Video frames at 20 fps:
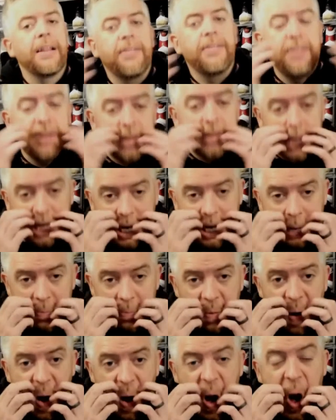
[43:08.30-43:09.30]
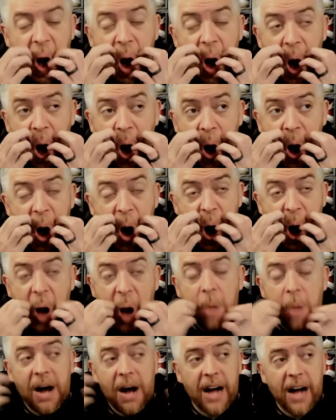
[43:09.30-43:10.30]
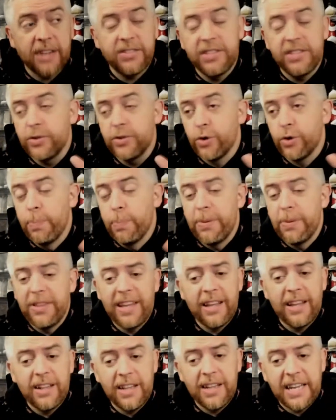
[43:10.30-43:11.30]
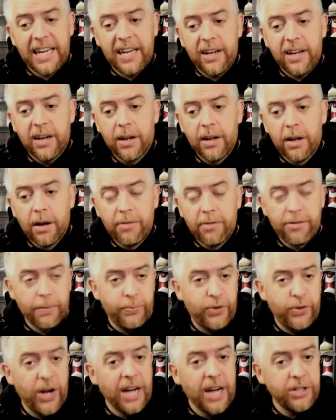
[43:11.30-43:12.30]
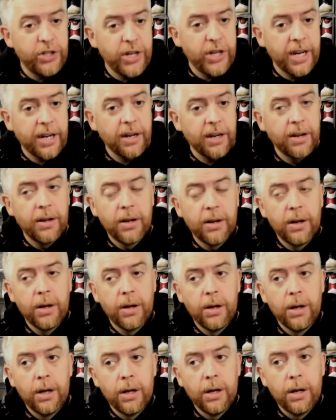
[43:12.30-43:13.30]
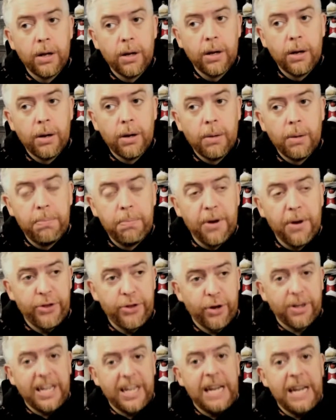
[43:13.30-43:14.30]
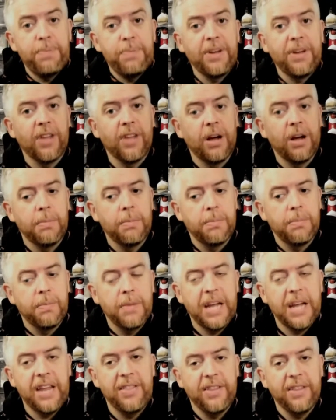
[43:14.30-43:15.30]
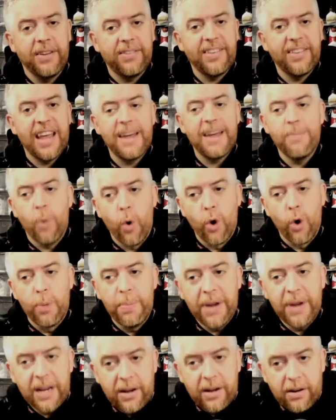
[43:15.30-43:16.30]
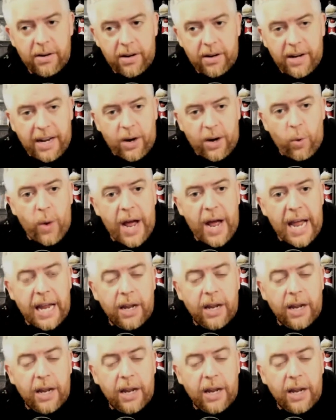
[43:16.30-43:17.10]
to keep Moxley's group and the Elite from touching, but they're keeping them in the same orbit in a way.